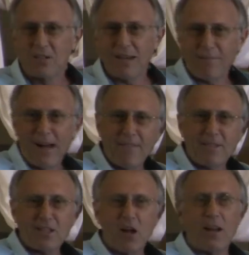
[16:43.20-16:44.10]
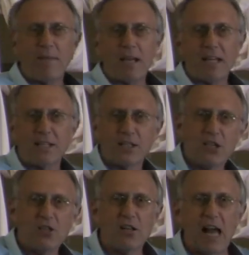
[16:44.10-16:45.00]
So at five years old, I made a
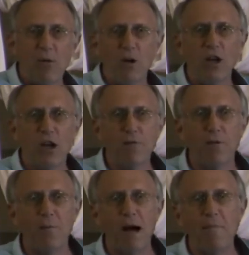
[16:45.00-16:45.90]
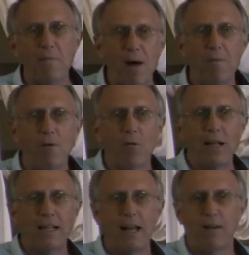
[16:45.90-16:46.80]
decision I will learn from my mom
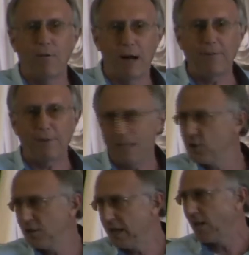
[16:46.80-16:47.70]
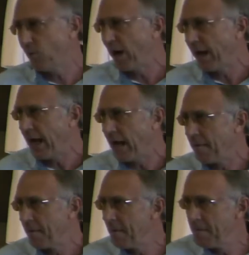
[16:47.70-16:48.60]
what kind of wife I should get one day.